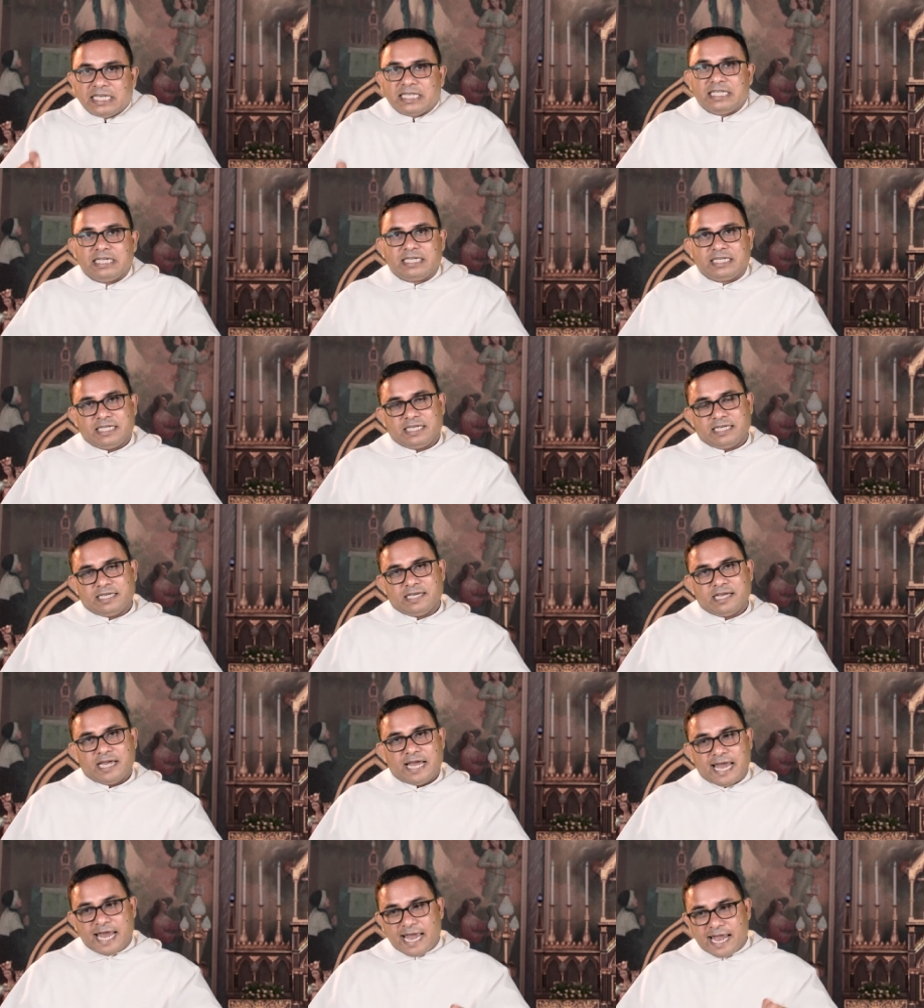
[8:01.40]
dignity
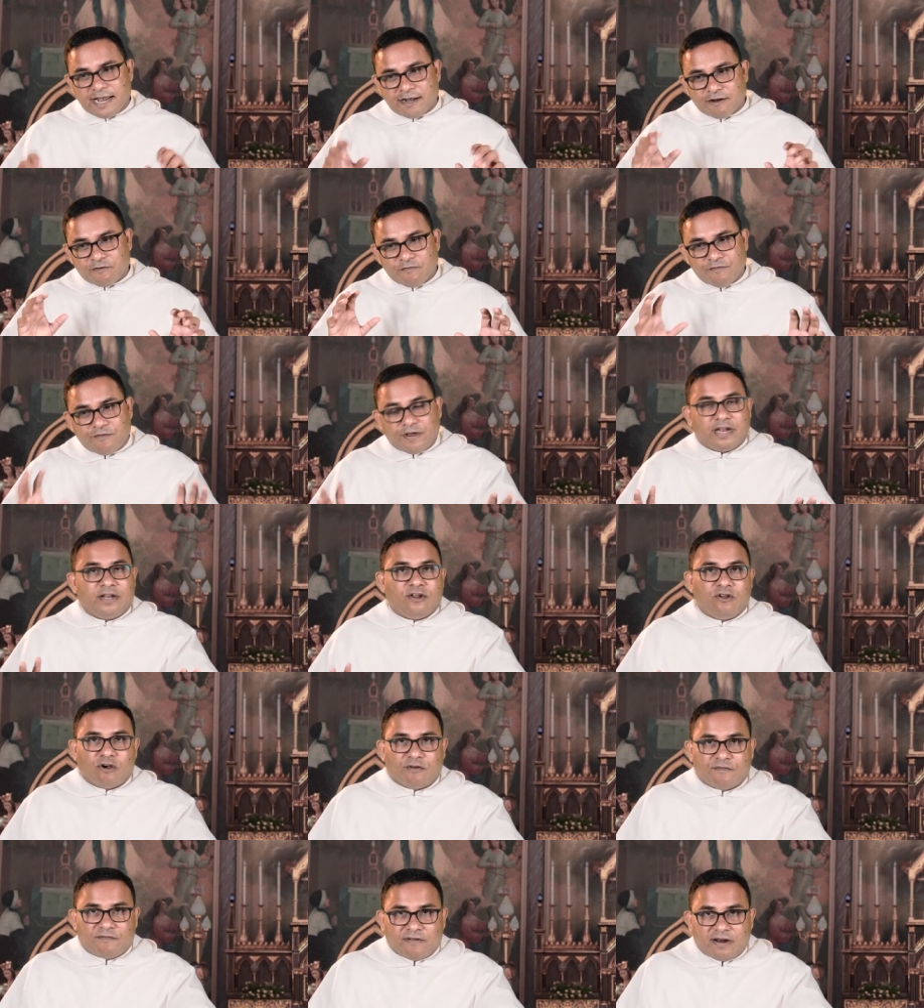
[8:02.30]
and
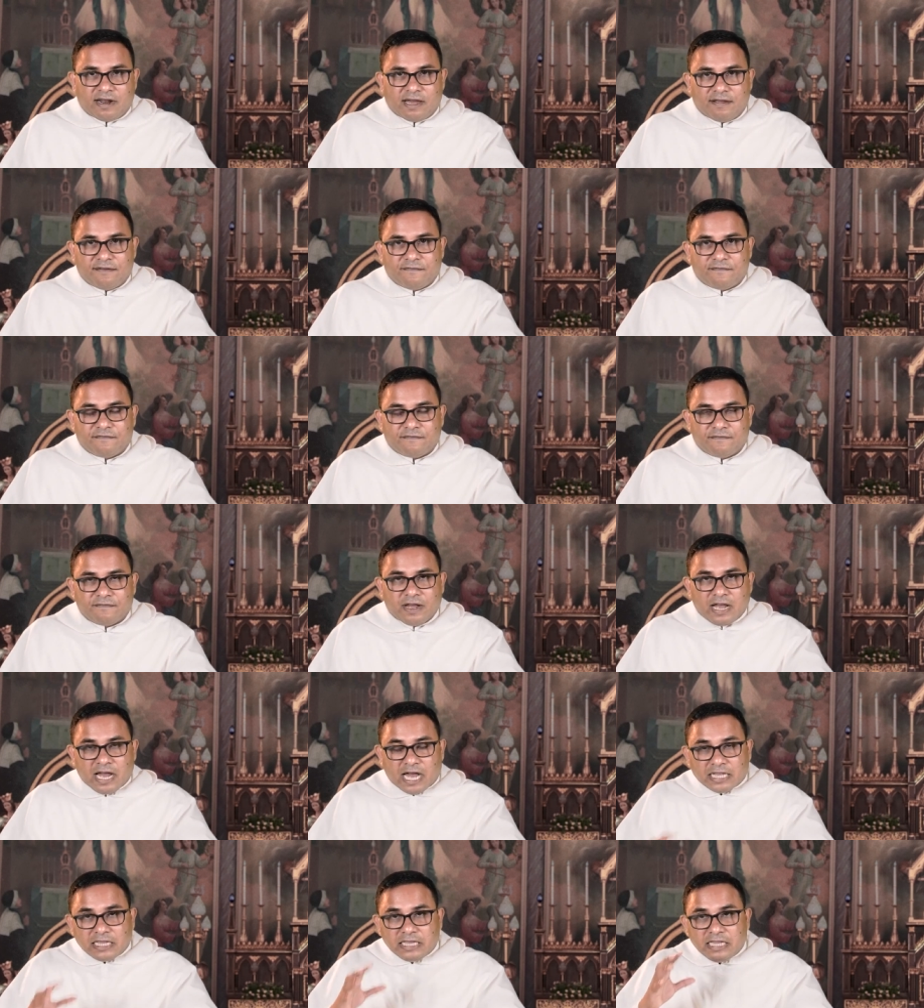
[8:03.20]
value of life.
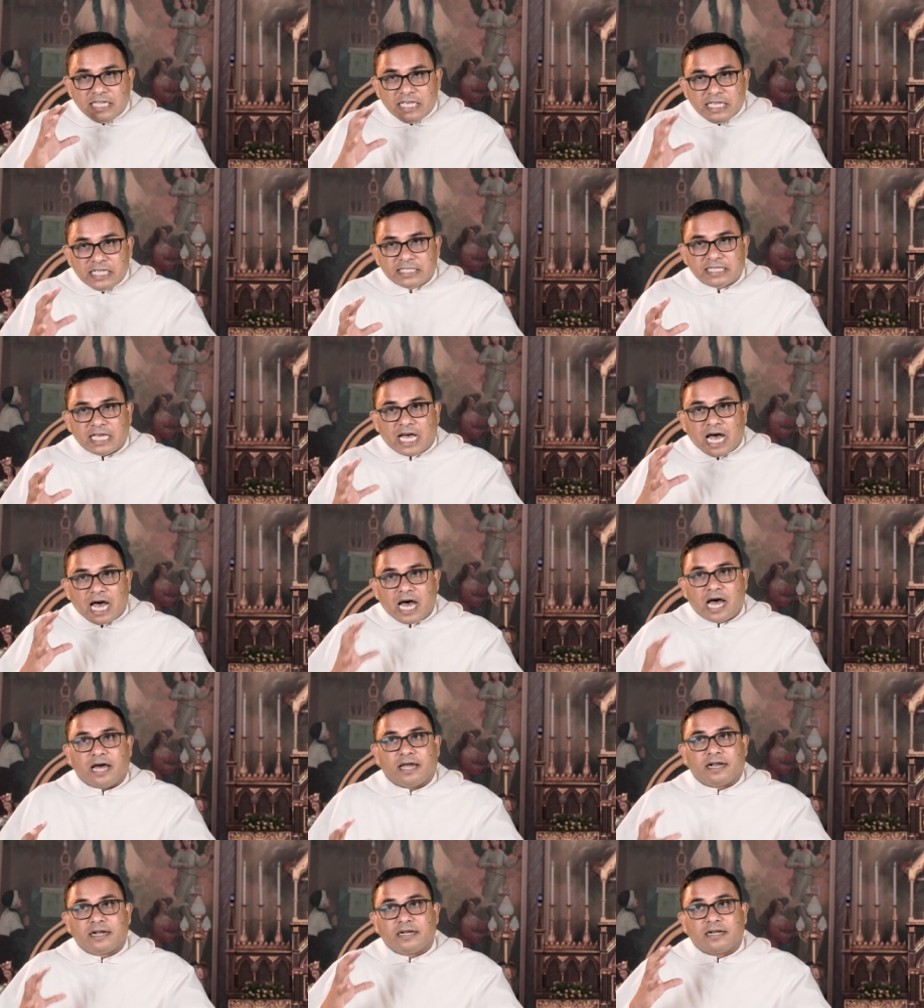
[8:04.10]
And these
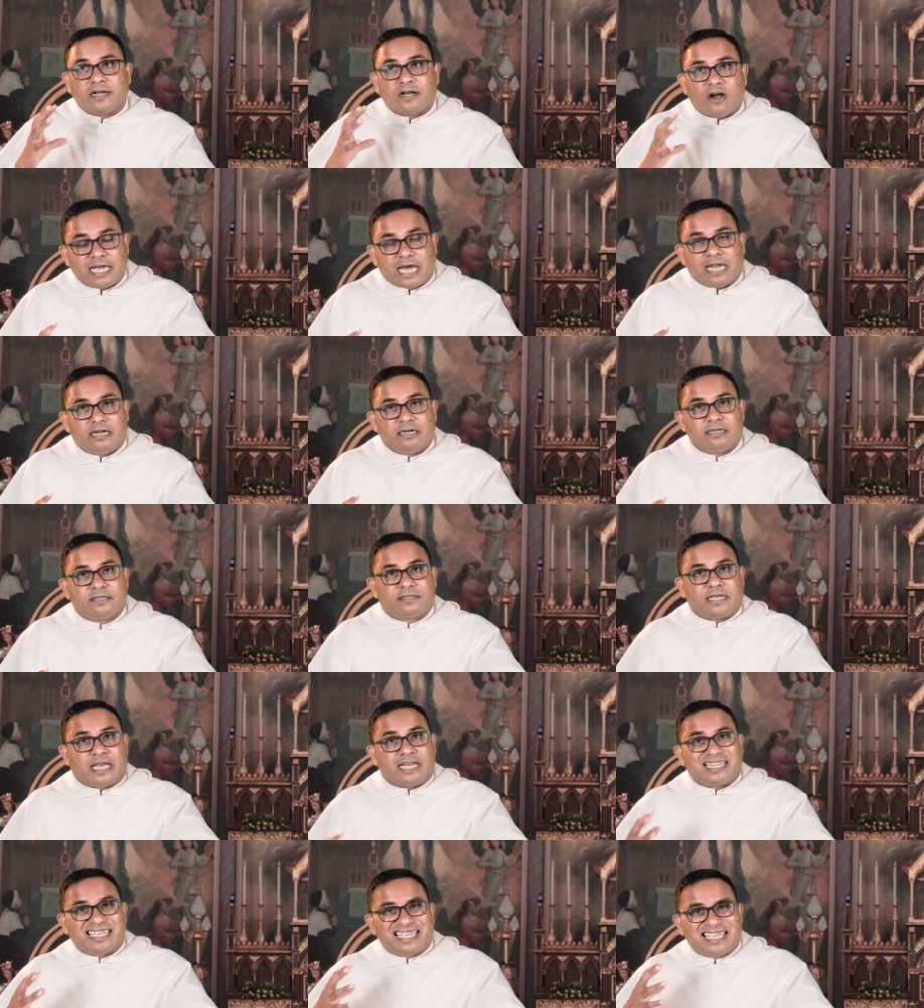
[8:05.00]
are
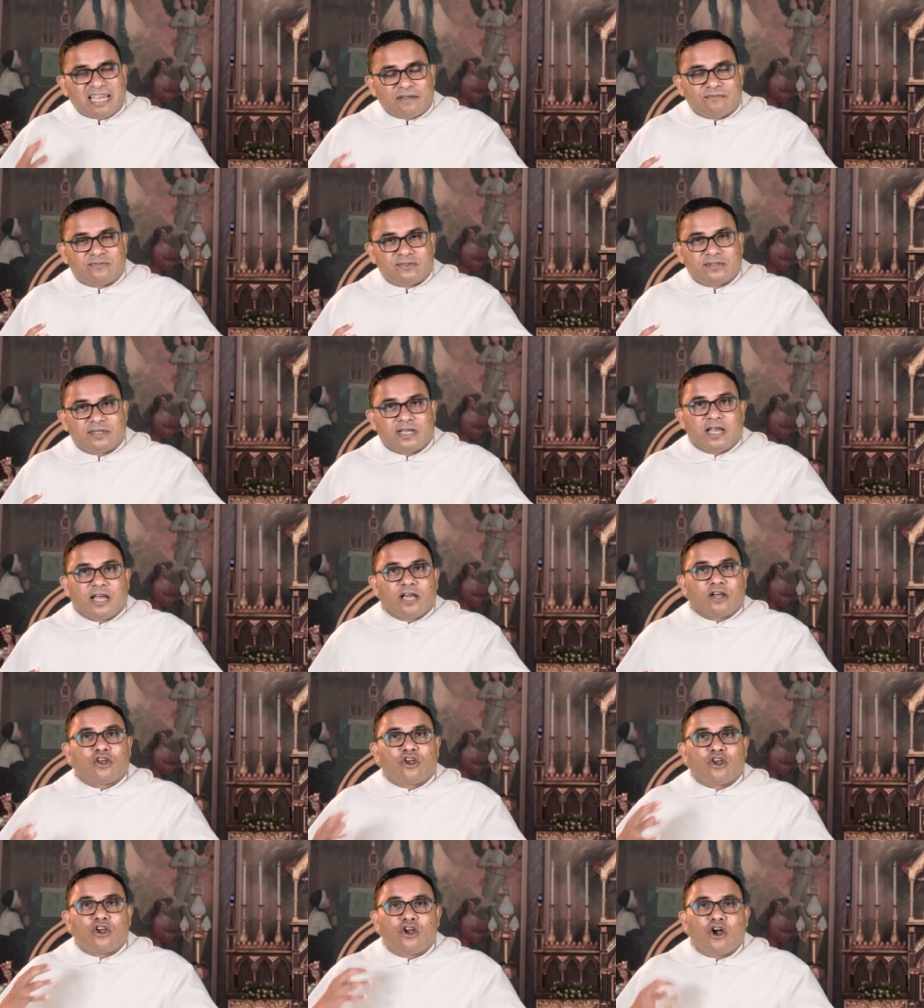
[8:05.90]
talents and gifts
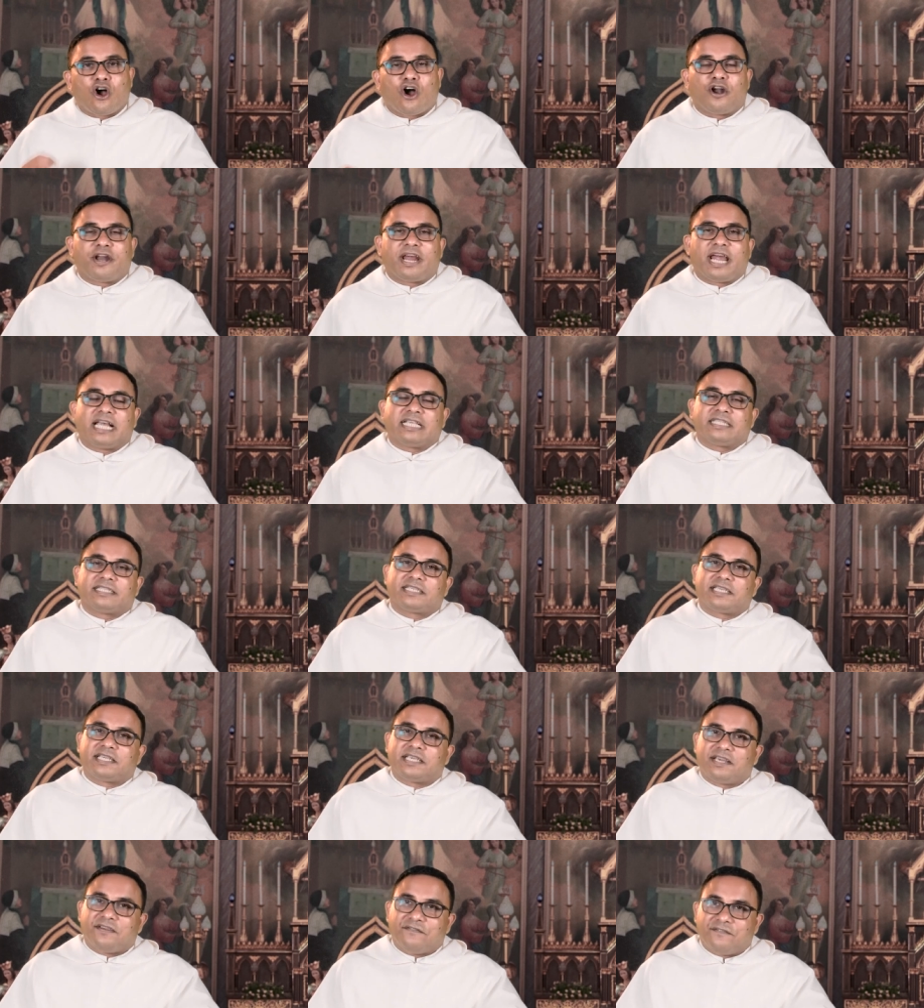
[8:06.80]
God has
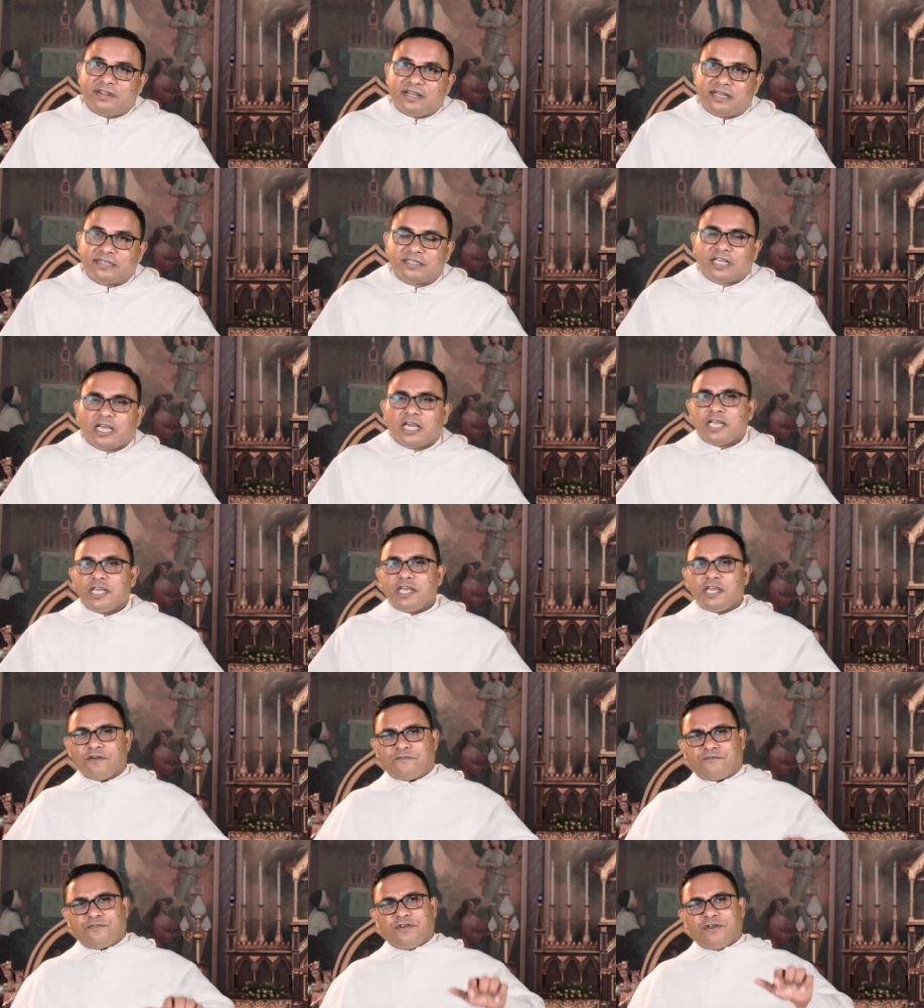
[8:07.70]
given us.
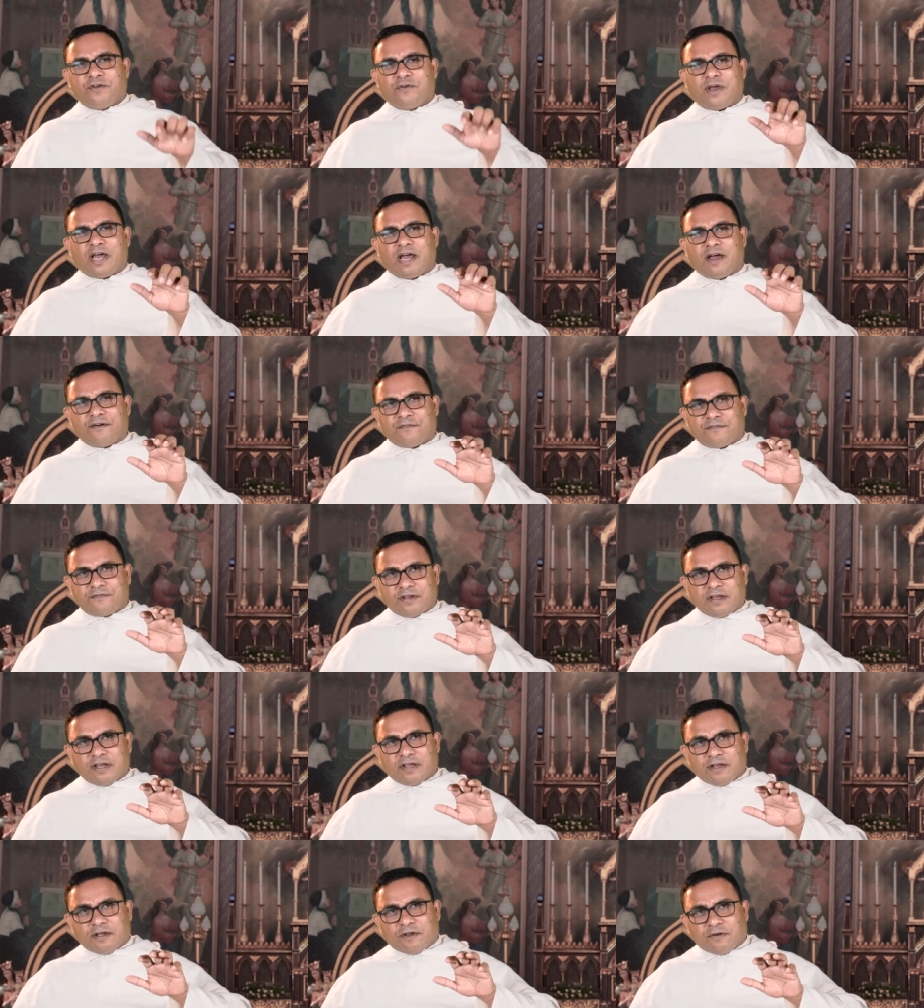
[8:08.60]
If you have
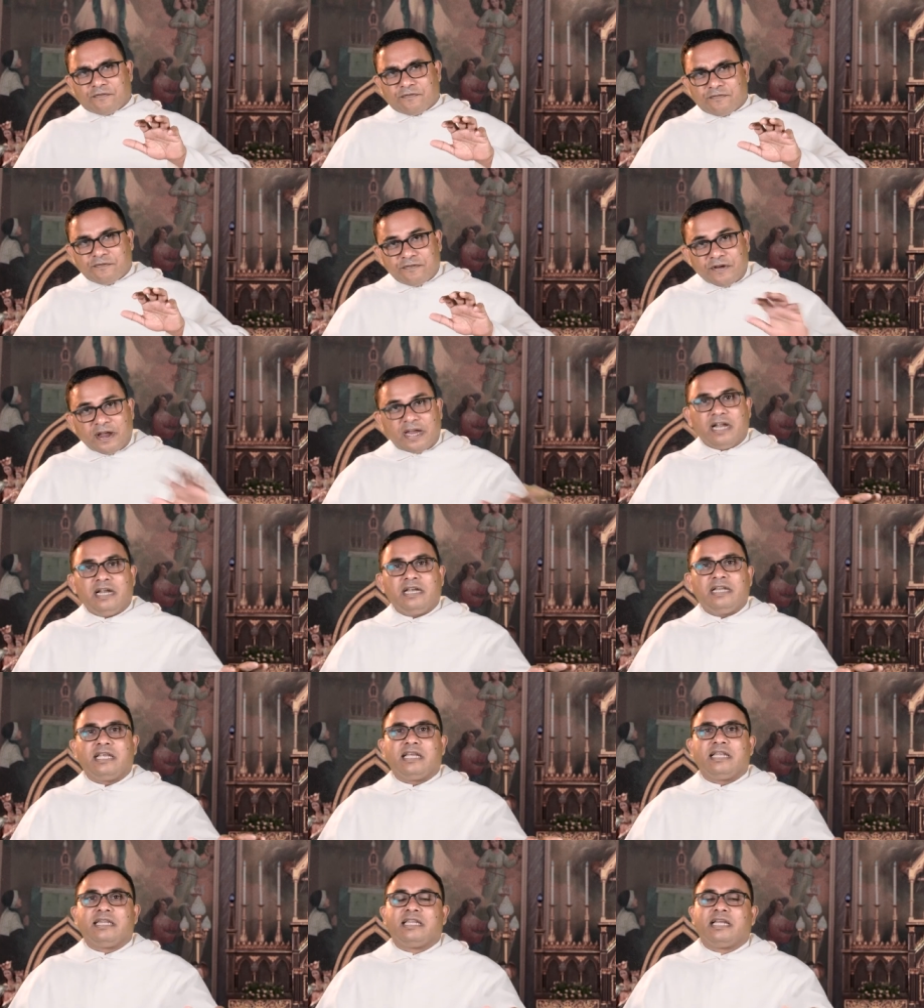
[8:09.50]

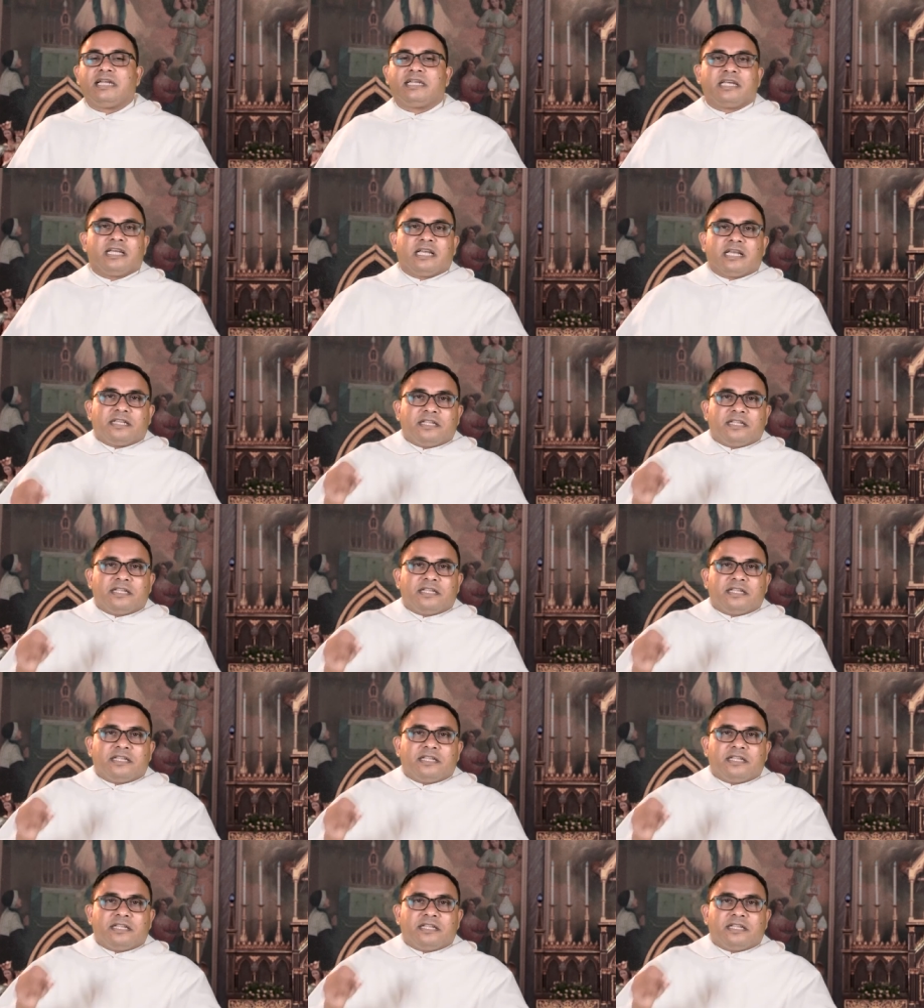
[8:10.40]
failed in it,